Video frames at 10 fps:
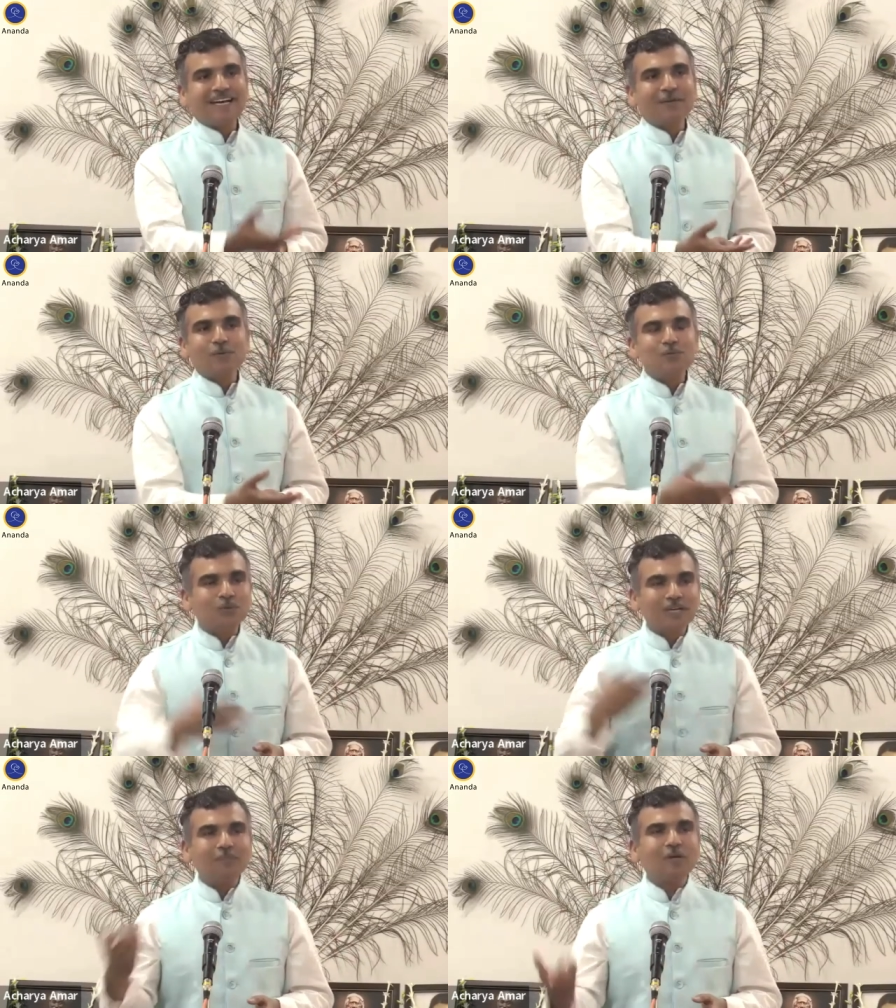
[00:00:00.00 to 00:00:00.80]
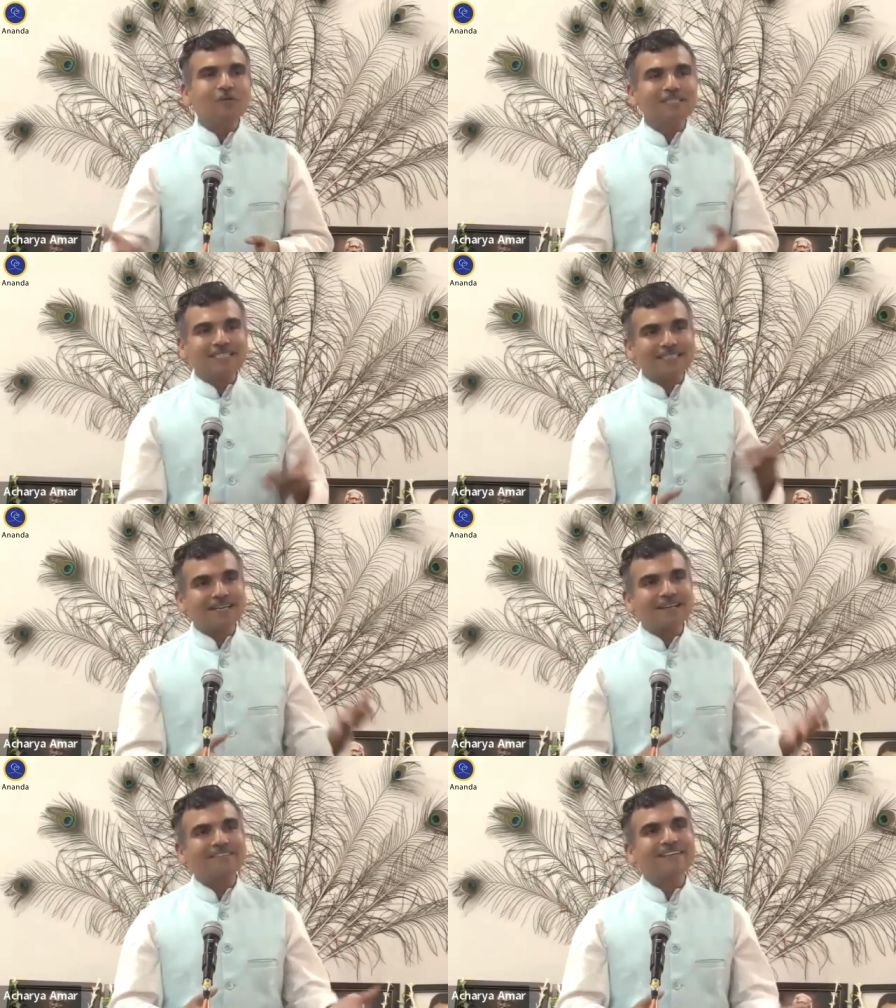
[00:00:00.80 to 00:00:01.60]
I used to read Bhagavad
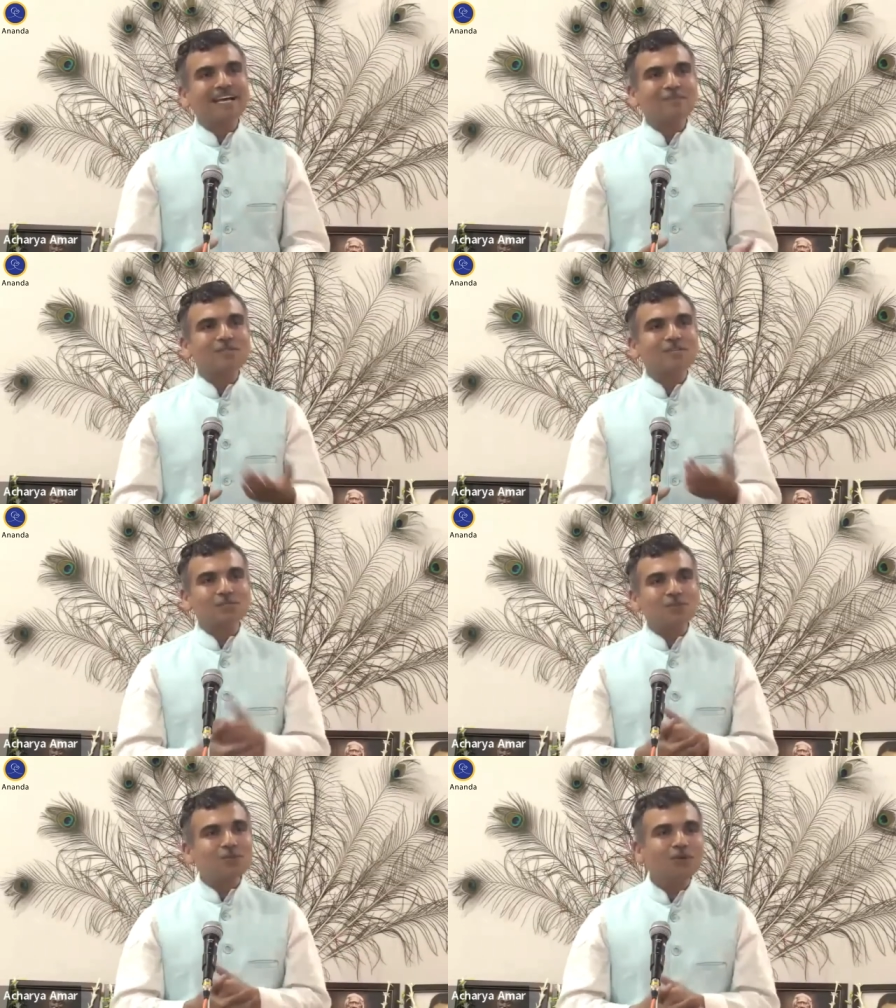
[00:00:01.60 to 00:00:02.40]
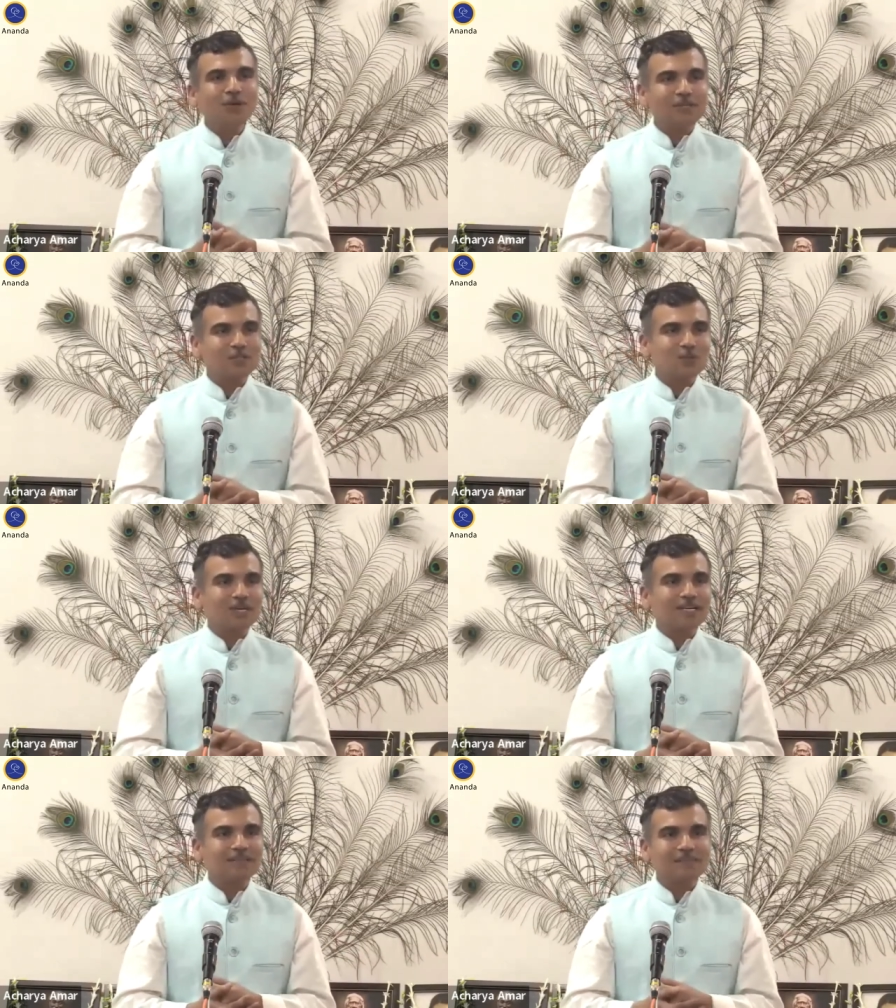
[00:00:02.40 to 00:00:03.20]
Gita when I was a school-going
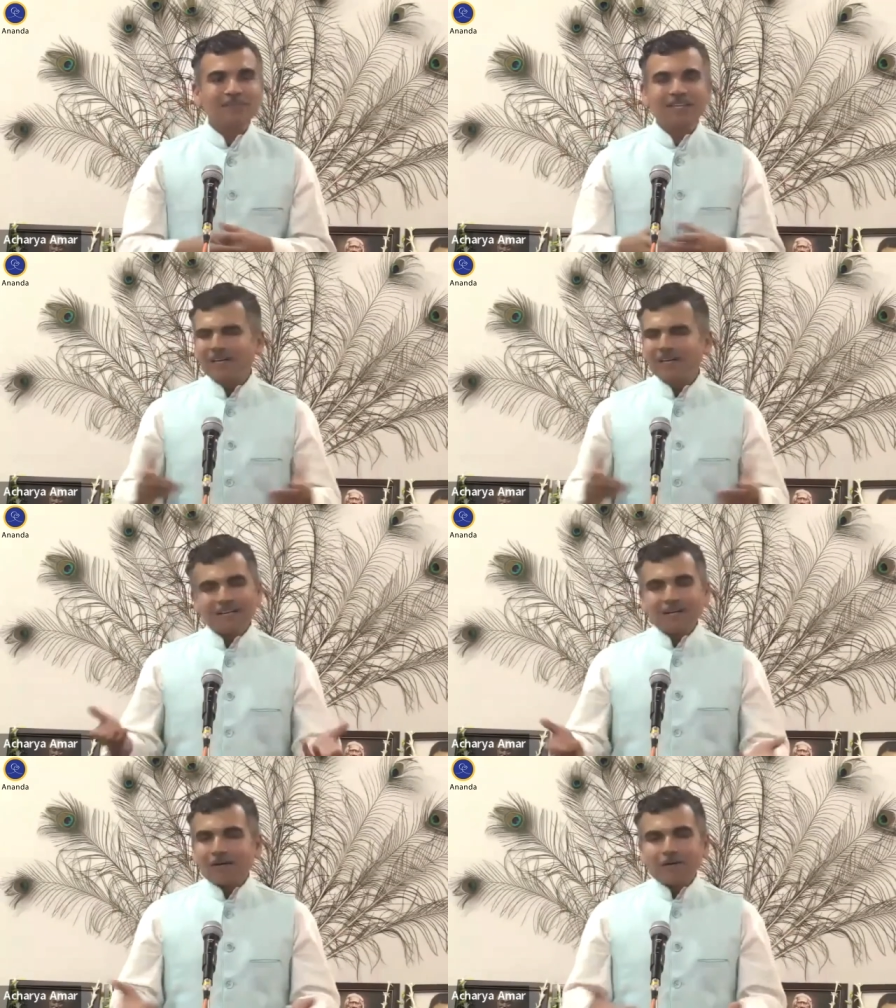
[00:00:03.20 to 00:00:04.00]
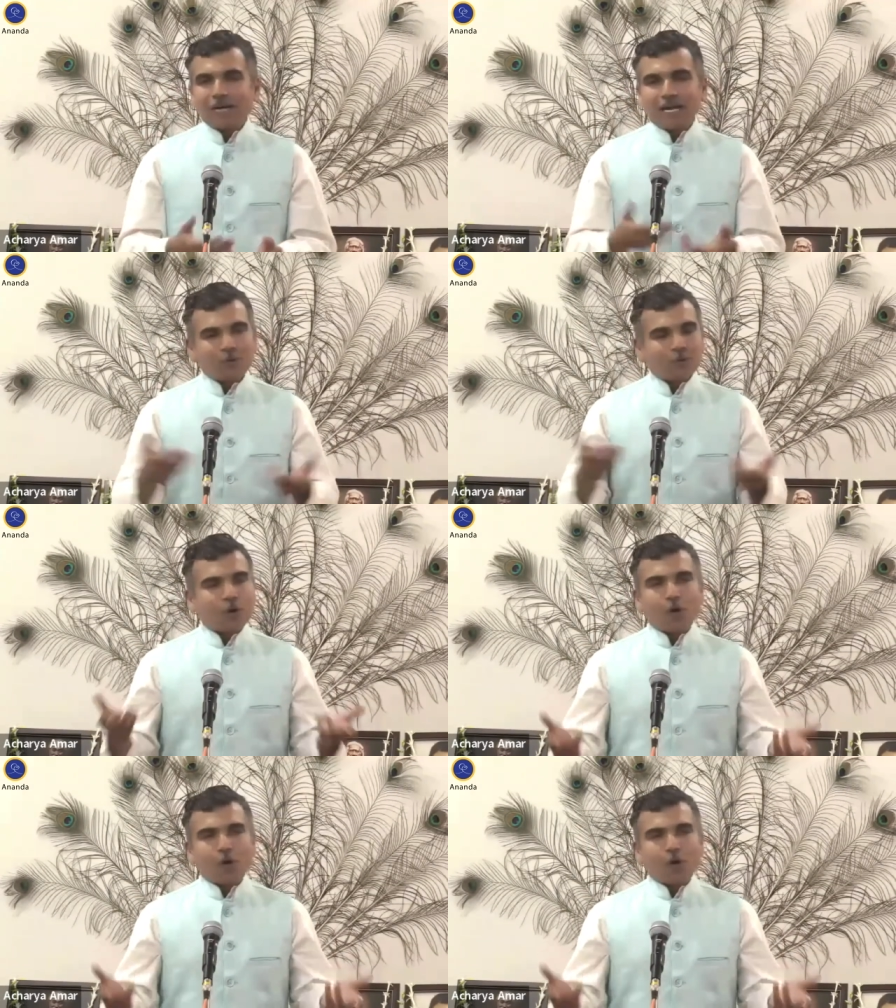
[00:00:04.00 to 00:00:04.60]
student. I don't